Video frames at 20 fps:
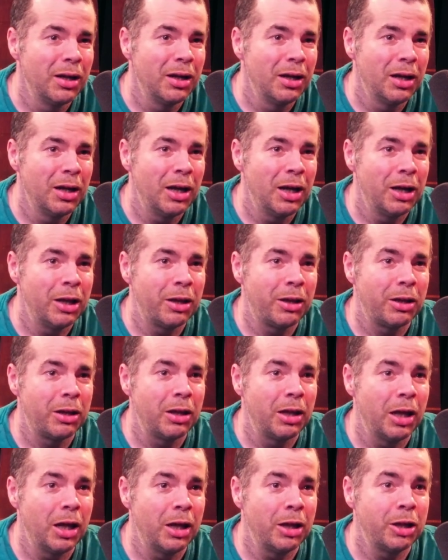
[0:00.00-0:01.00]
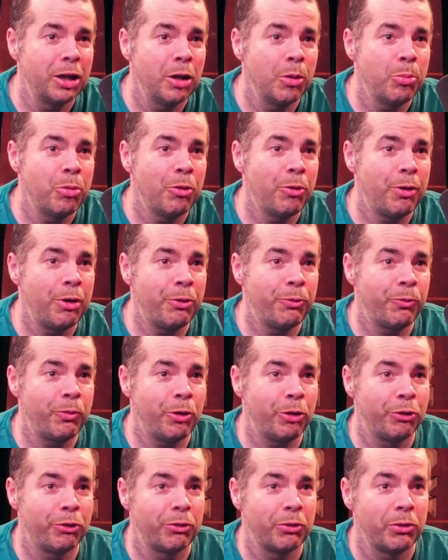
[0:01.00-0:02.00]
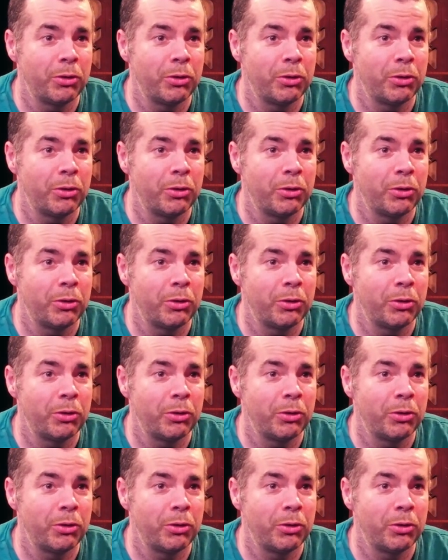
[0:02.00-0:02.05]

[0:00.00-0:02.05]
I, I keep a reference.